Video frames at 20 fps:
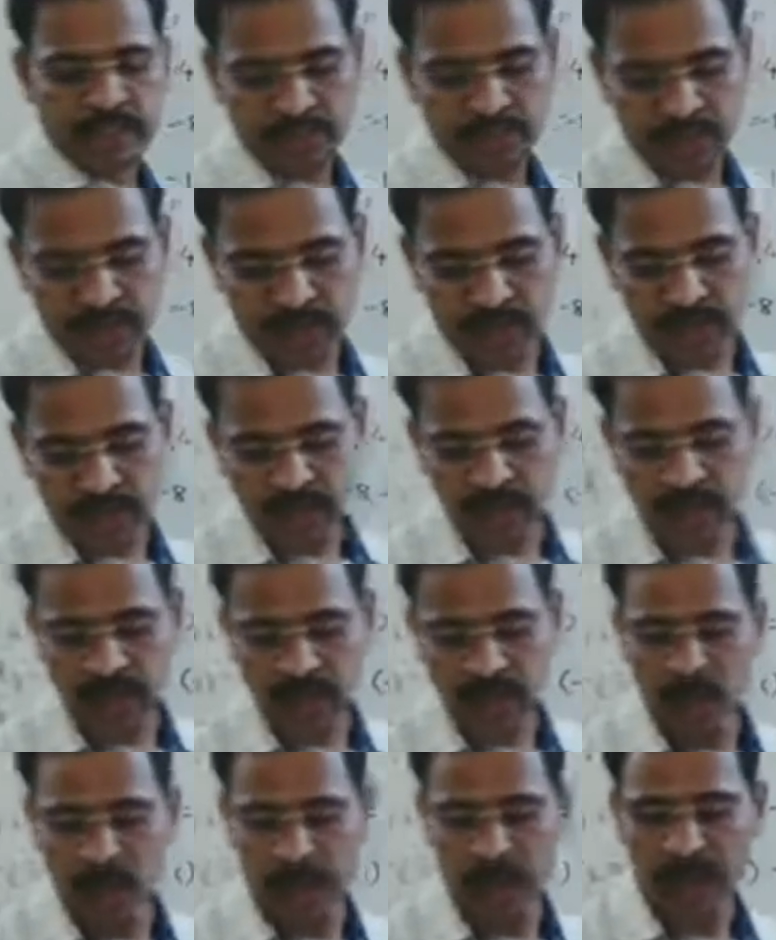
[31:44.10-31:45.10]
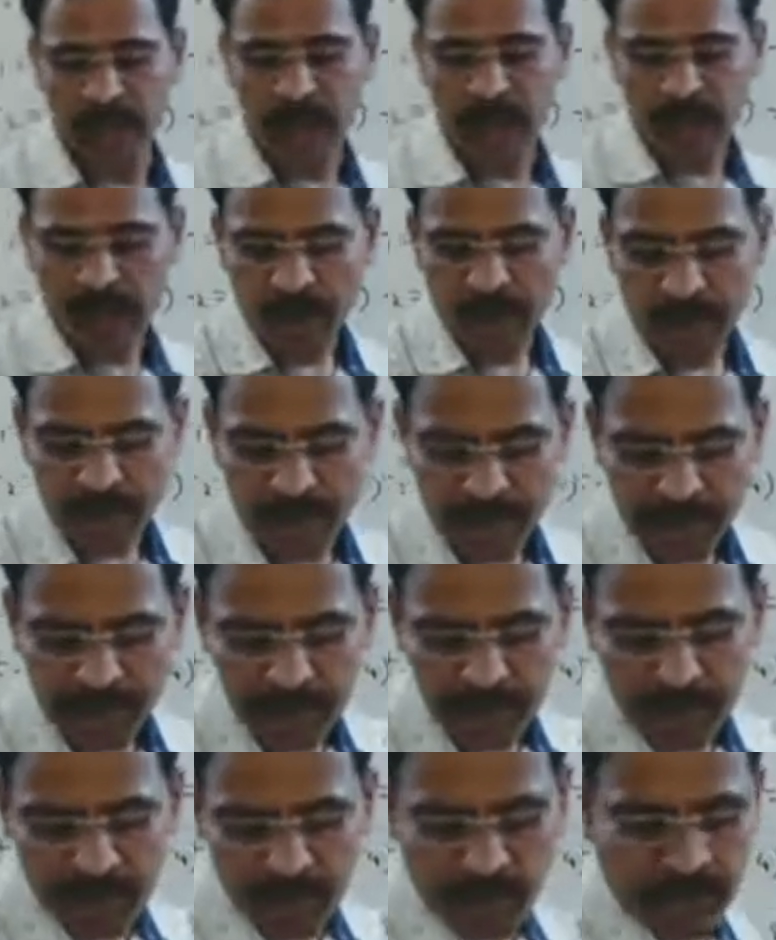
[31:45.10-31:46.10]
one? Look here,
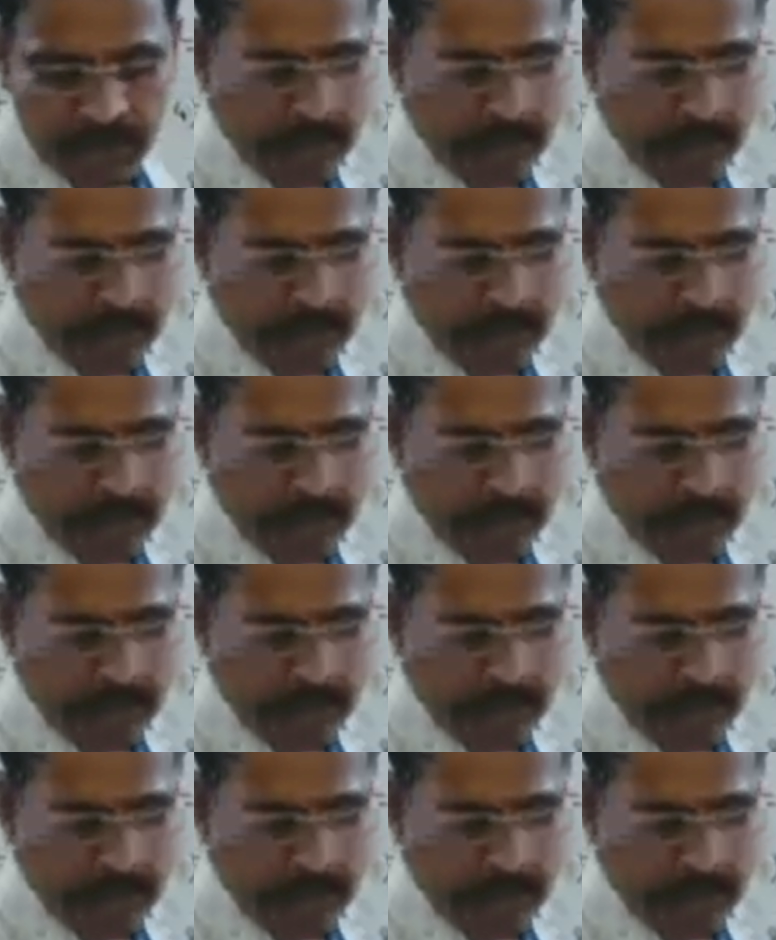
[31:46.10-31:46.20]
minus 1